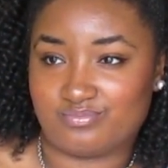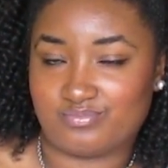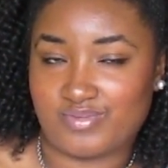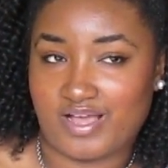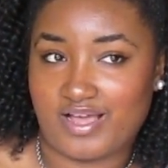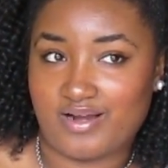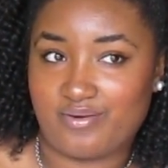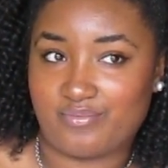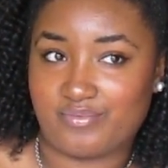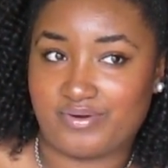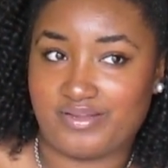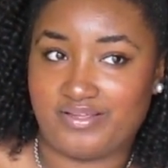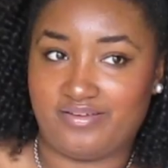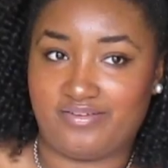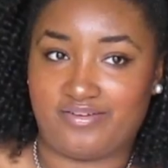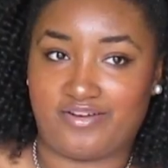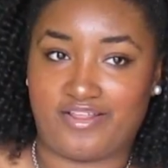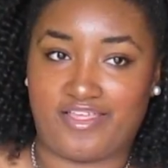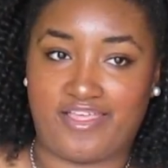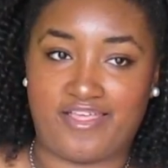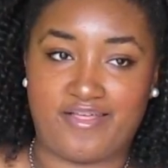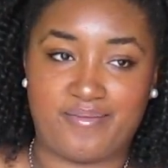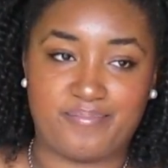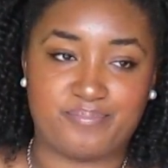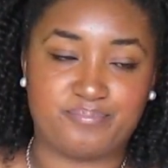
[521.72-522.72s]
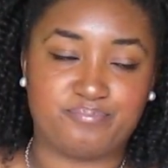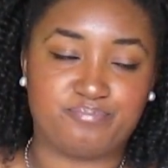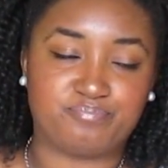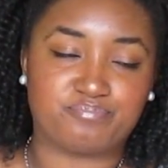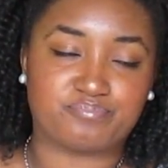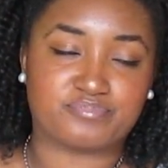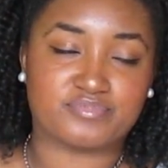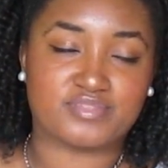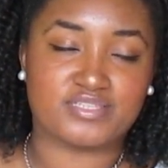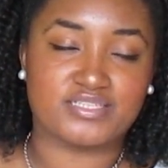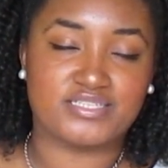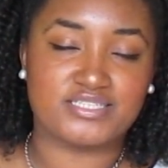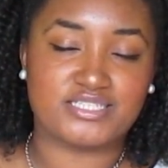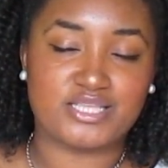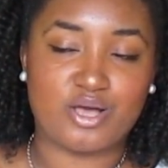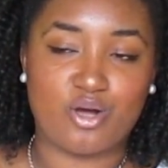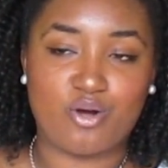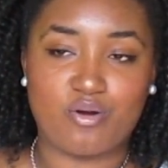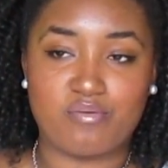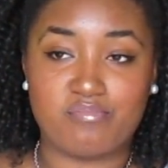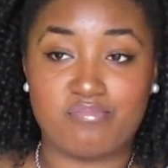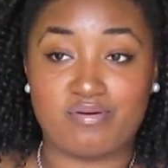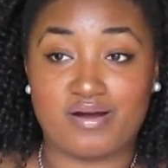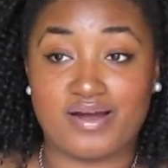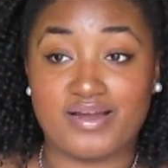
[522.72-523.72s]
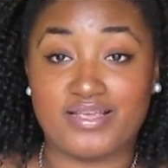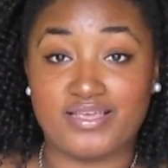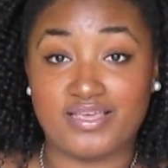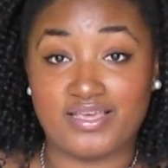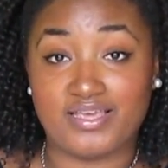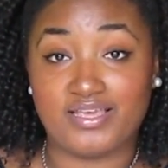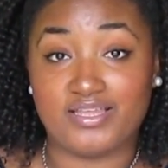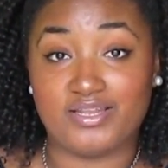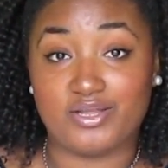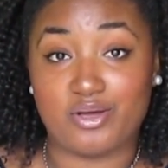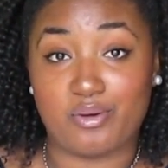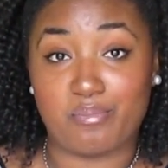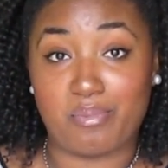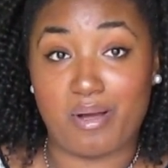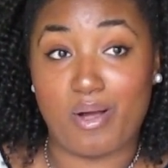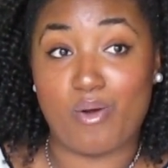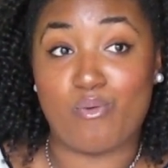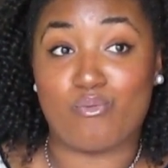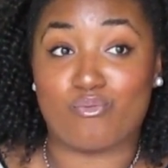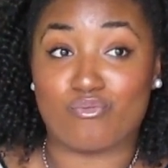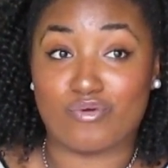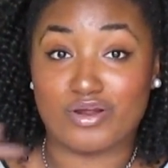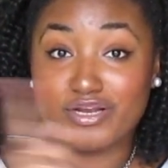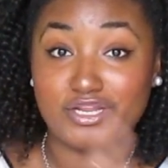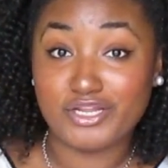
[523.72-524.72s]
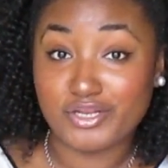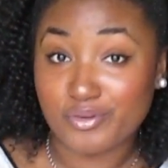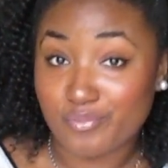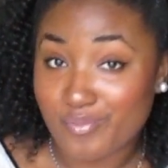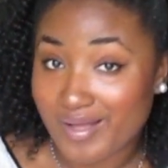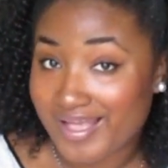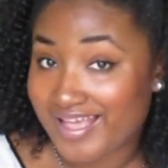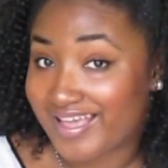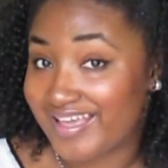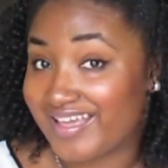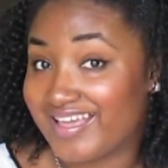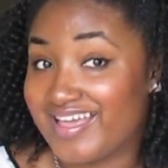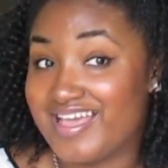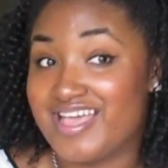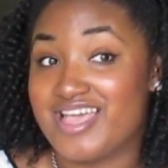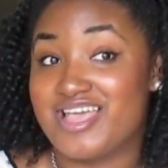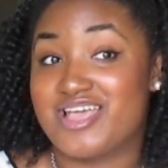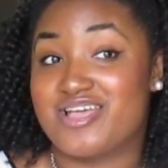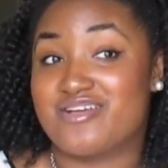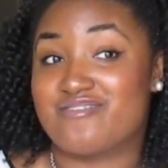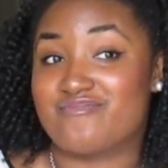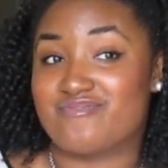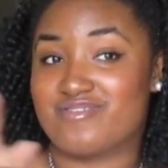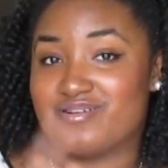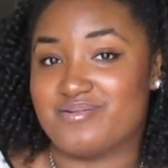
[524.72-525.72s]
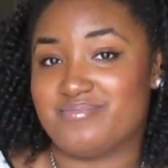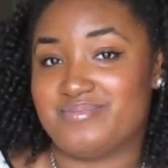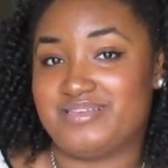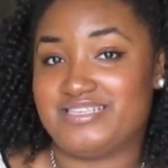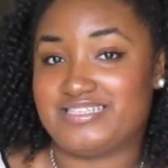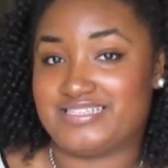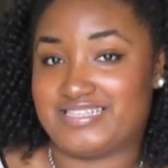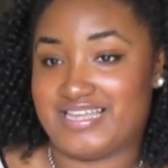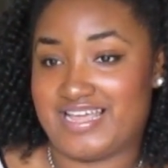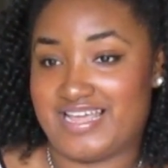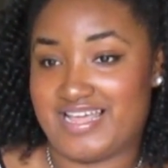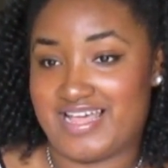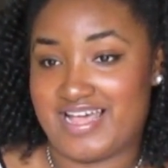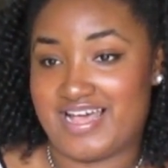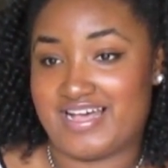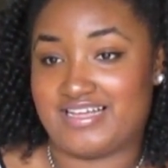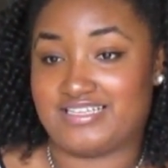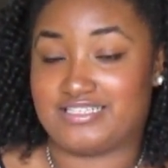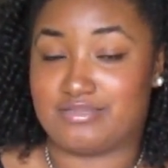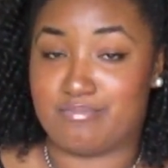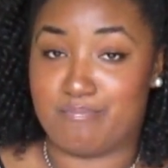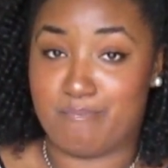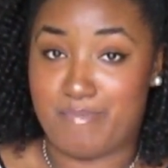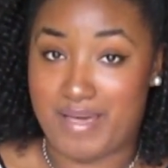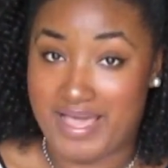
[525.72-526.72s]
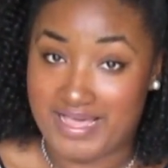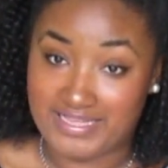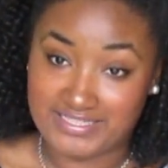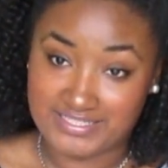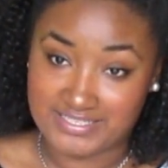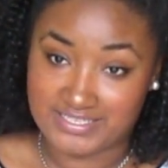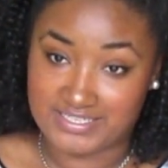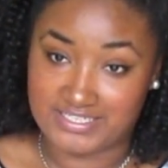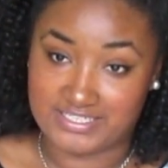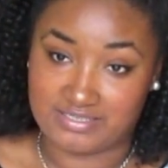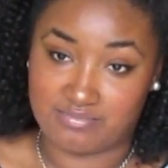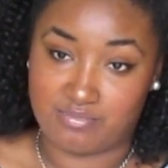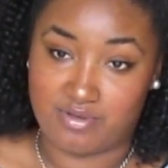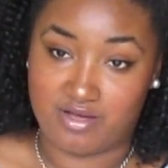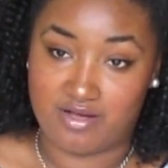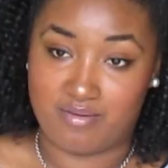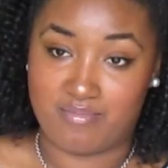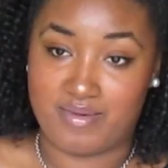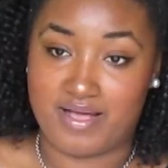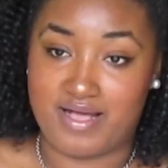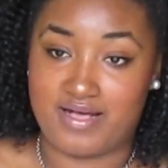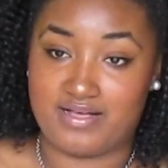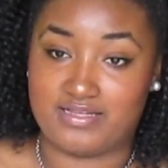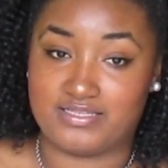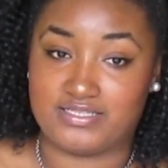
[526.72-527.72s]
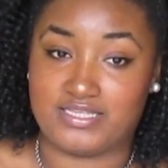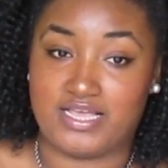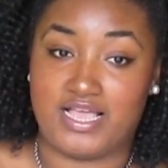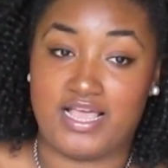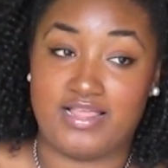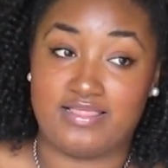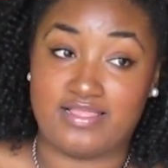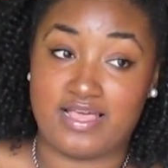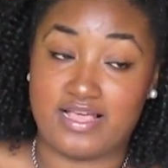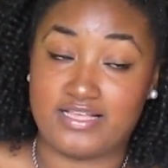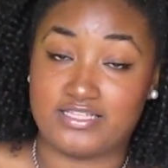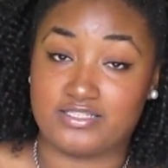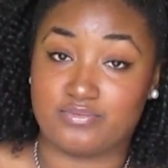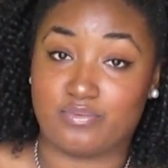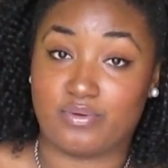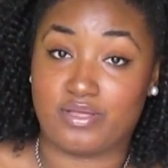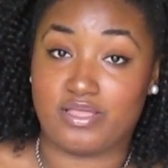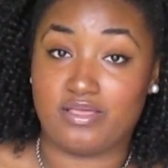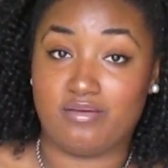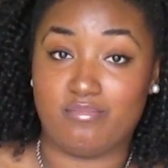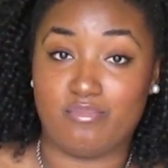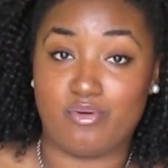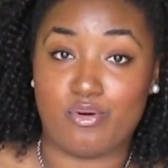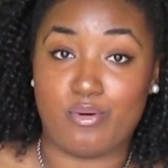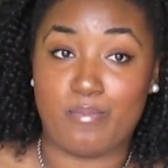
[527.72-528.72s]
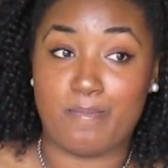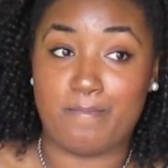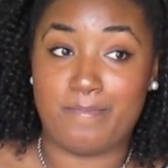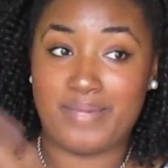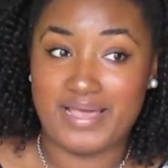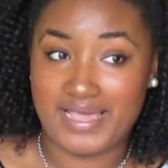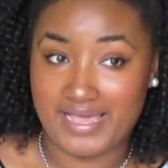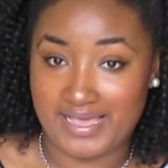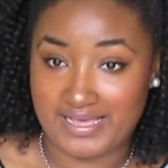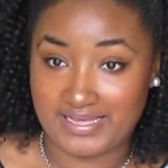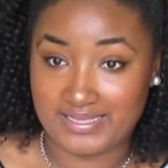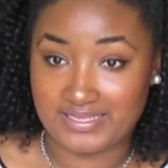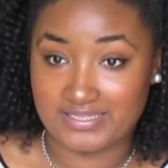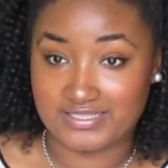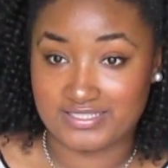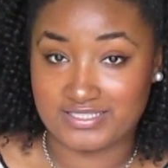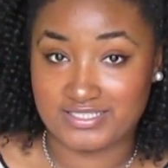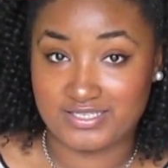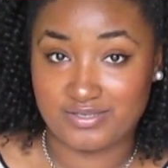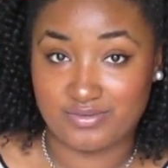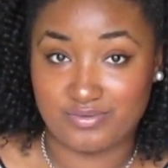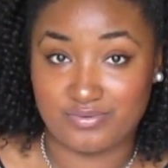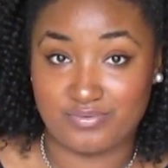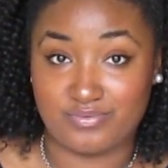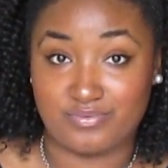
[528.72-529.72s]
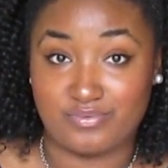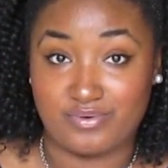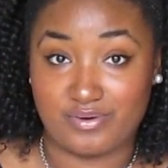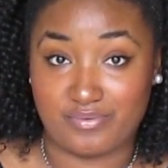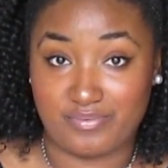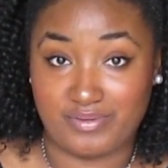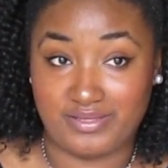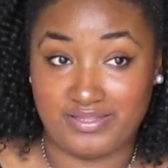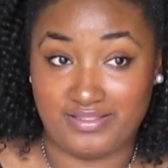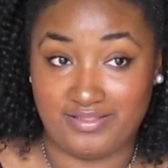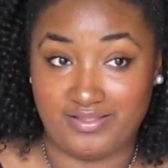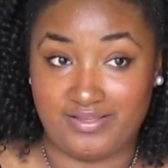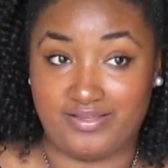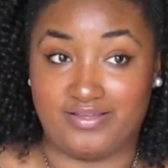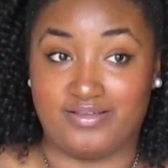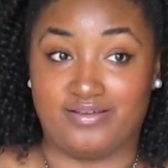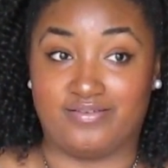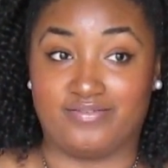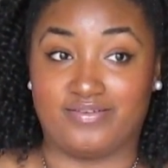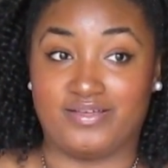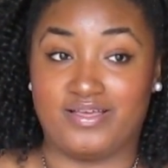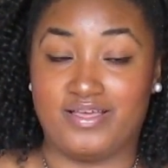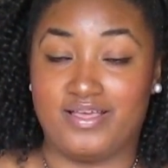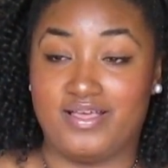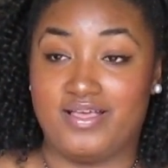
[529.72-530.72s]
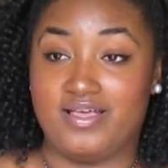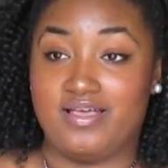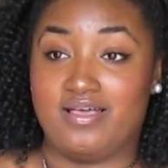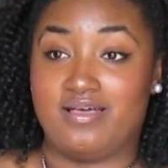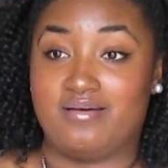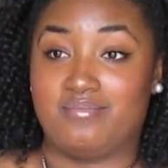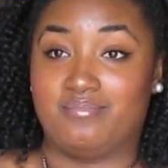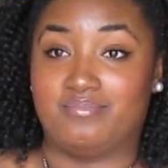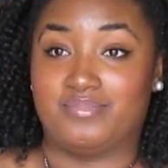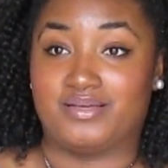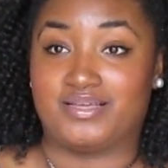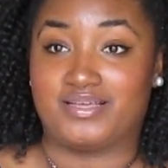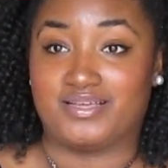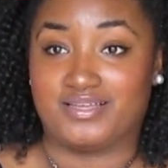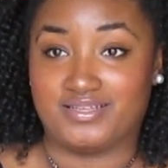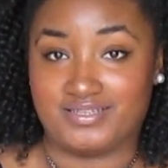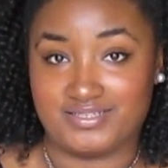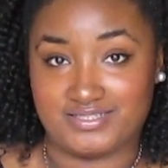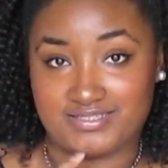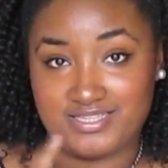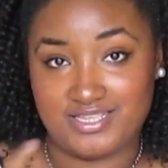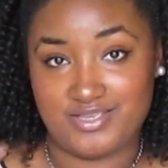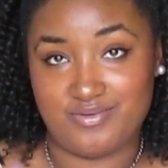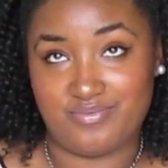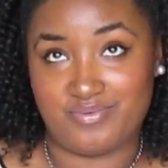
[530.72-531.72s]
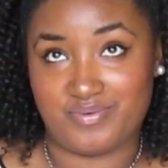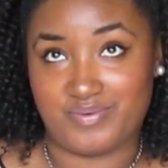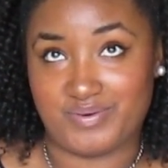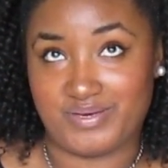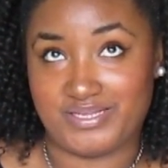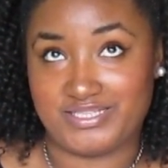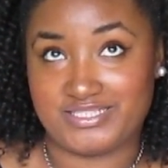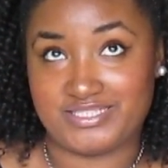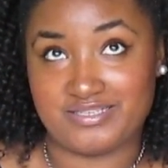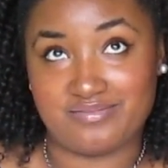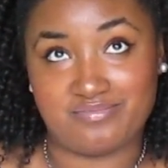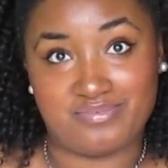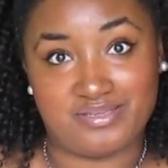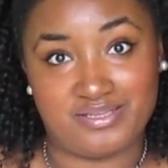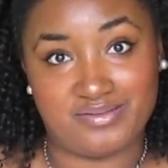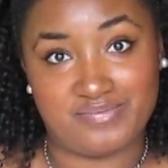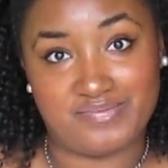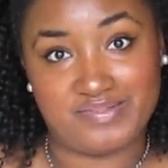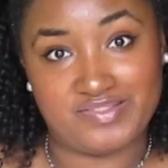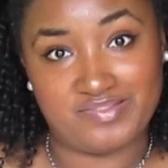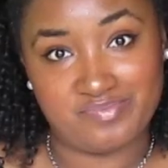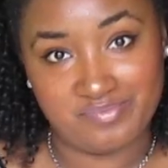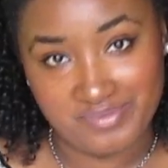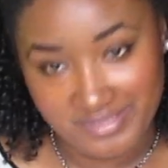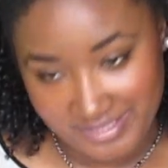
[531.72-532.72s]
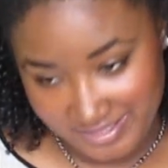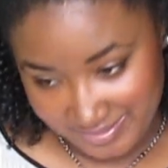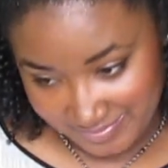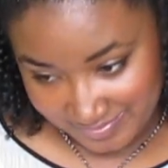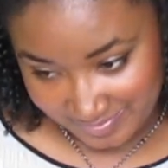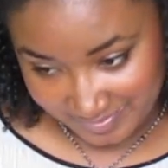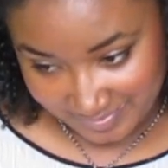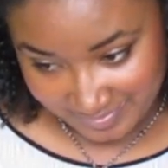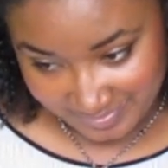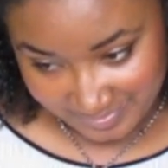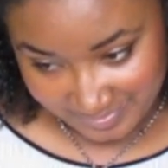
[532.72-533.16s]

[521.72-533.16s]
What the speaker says: I don't want to hear that. So Brian ended up running away from his dad's house back to his mom's house, and that's when he moved back to where we live because he wanted to be with me.